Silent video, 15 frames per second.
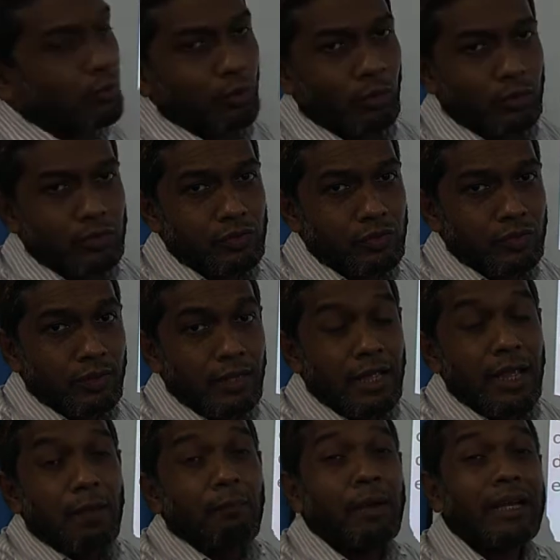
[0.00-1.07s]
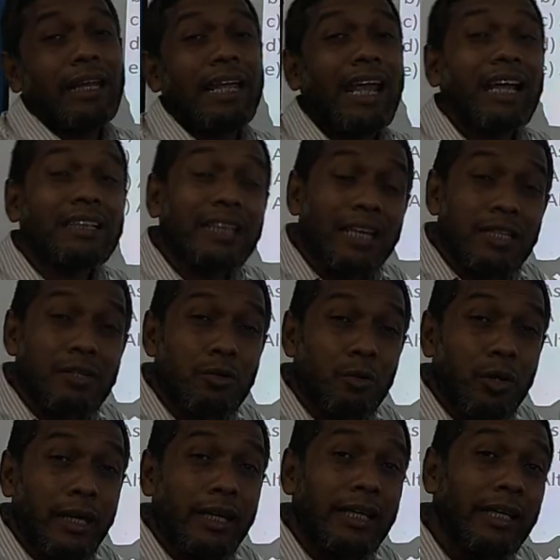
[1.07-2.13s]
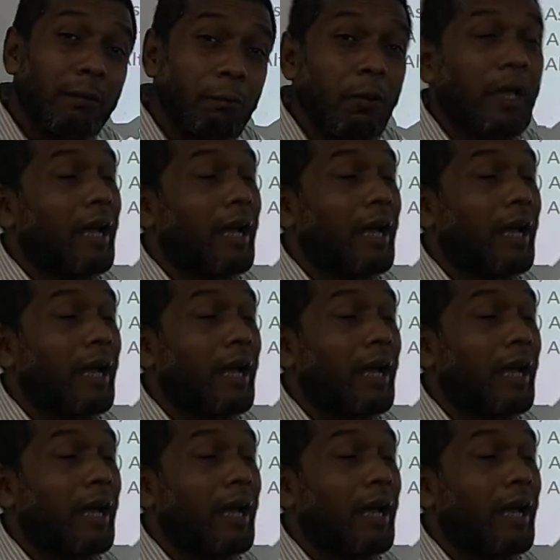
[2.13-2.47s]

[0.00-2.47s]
clause. But as a student, if you